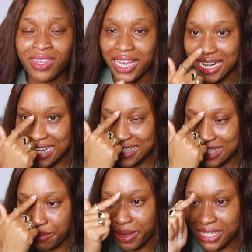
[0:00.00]
Can I
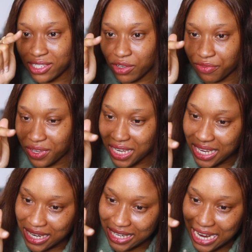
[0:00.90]
see myself
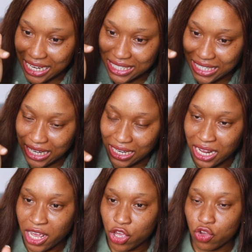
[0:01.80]
in that thing?
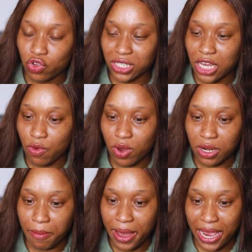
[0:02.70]
If you say you want
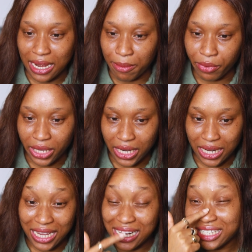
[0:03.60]
to buy a
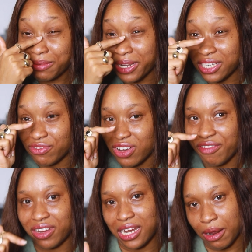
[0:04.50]
Lamborghini, can I see myself
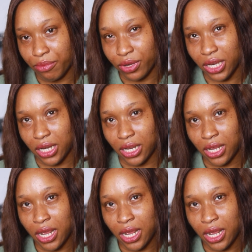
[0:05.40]
driving a Lamborghini?